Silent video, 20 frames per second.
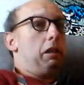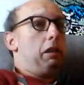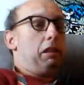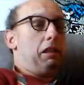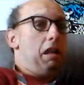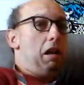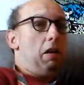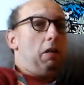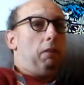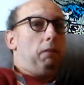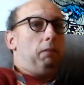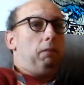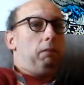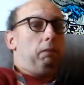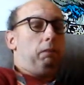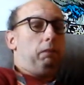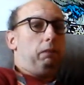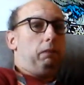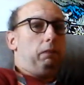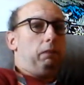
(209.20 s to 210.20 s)
So,
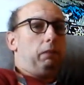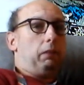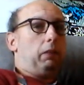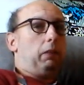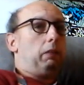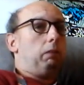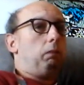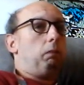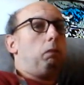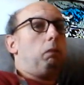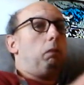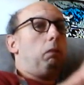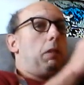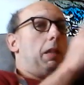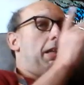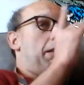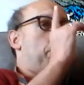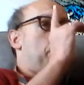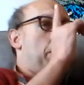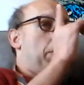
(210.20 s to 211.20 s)

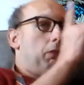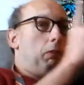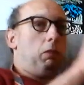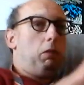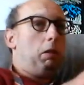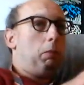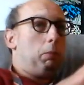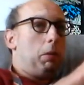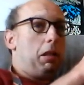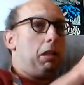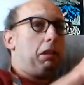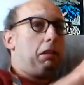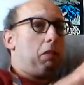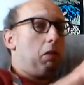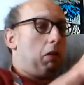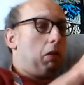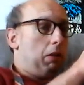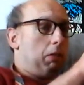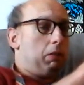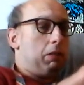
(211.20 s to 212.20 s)
there have been rumors
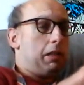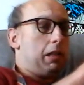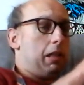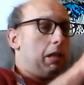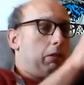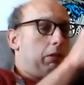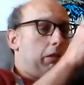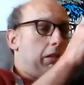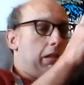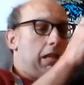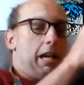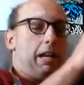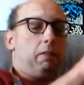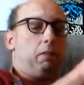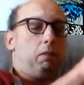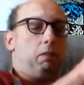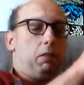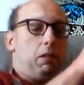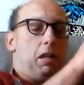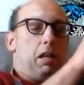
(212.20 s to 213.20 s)
going around that
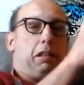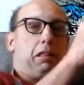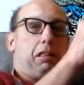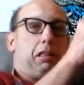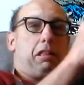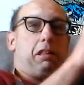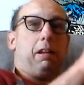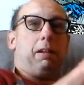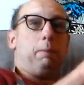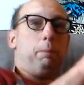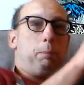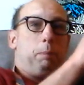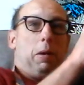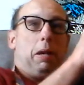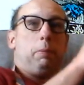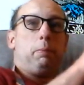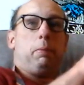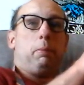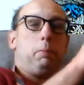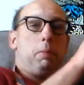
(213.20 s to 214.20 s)
a certain
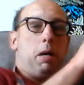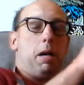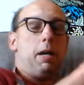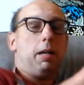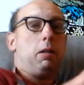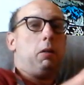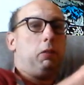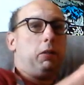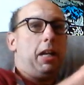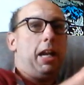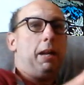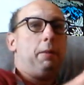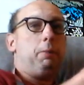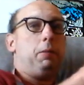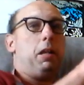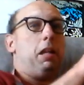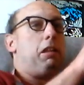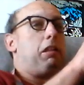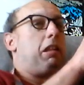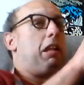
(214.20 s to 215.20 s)
Paper Mario game
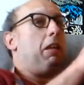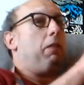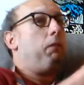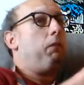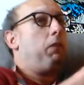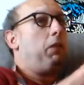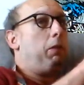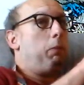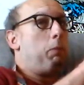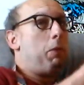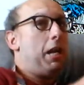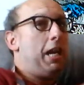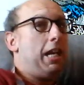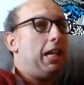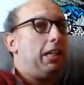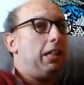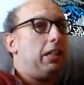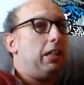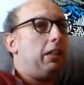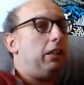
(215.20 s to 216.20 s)
is getting
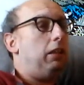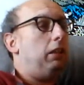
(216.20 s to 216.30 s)
remade.